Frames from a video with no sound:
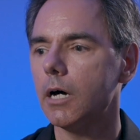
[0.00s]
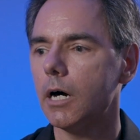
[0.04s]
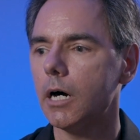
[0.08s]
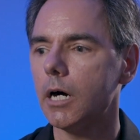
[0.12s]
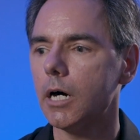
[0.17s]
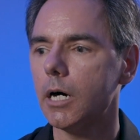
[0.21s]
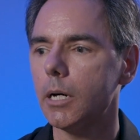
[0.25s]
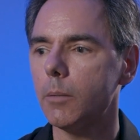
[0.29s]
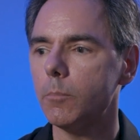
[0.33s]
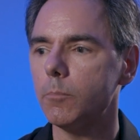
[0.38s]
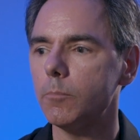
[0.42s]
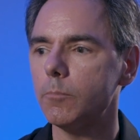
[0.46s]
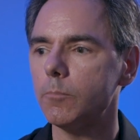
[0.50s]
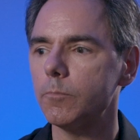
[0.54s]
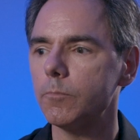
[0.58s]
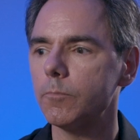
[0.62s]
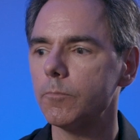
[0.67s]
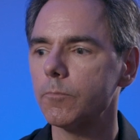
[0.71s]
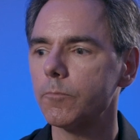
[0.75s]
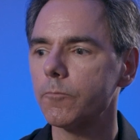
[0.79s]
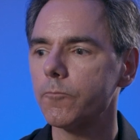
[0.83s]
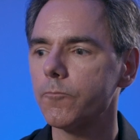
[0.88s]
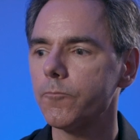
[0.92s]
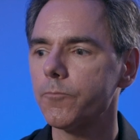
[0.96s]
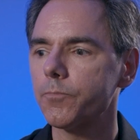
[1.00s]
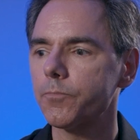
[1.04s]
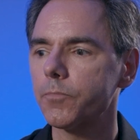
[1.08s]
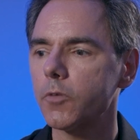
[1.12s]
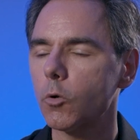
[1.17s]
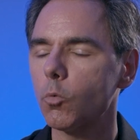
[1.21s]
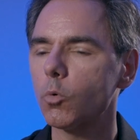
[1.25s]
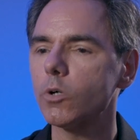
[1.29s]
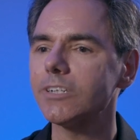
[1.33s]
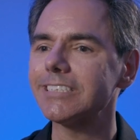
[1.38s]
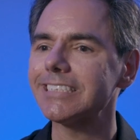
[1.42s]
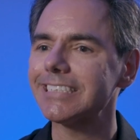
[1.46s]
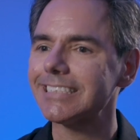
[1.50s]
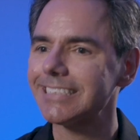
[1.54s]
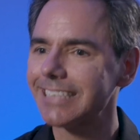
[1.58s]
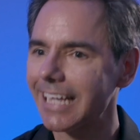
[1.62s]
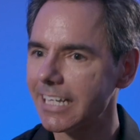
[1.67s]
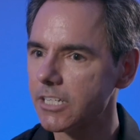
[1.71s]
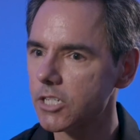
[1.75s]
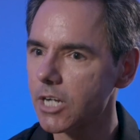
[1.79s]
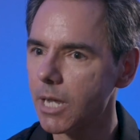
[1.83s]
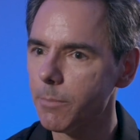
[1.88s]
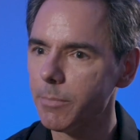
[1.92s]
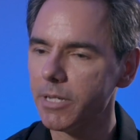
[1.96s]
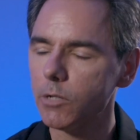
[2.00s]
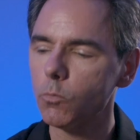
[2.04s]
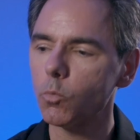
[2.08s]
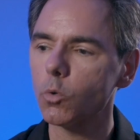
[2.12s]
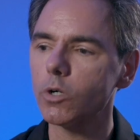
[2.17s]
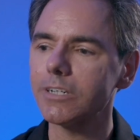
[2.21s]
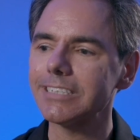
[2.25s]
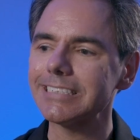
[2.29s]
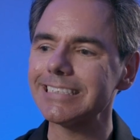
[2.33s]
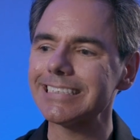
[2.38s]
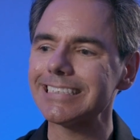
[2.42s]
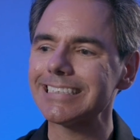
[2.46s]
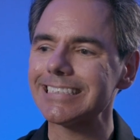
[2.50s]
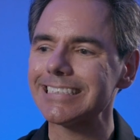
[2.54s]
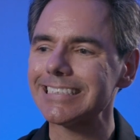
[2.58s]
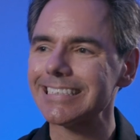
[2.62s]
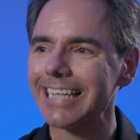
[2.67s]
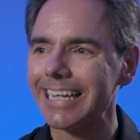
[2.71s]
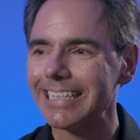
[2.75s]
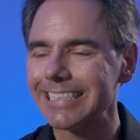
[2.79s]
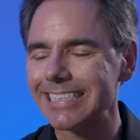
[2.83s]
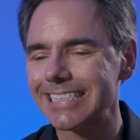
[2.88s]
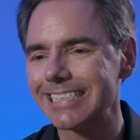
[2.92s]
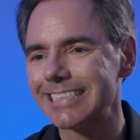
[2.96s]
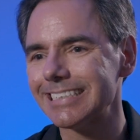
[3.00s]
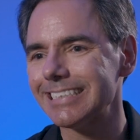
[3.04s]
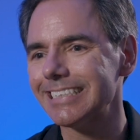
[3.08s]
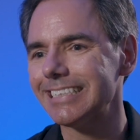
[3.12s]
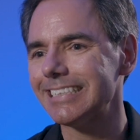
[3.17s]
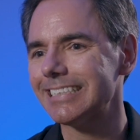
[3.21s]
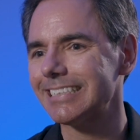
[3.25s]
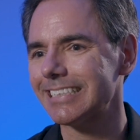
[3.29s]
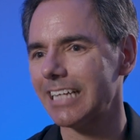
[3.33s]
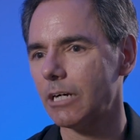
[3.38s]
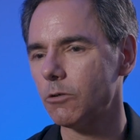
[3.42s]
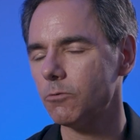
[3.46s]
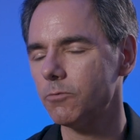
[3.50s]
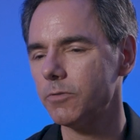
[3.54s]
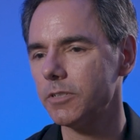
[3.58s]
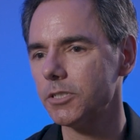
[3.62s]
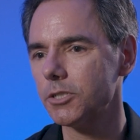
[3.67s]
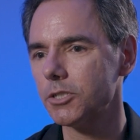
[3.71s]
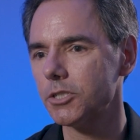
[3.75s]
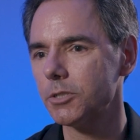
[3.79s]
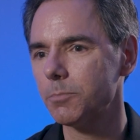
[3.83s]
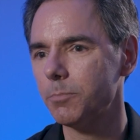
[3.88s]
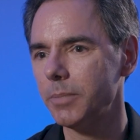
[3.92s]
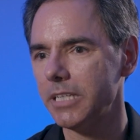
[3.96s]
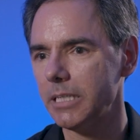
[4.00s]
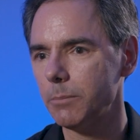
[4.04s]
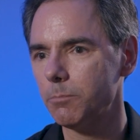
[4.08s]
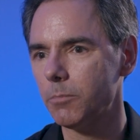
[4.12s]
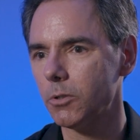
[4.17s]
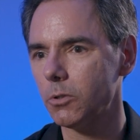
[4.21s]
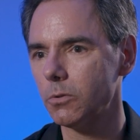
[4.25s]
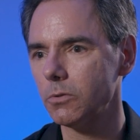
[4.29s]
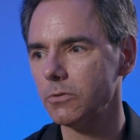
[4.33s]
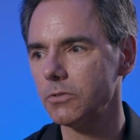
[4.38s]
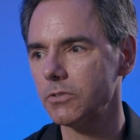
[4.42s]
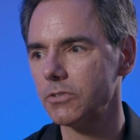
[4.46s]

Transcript: Um, we're assen- I mean, we're essentially selfish people.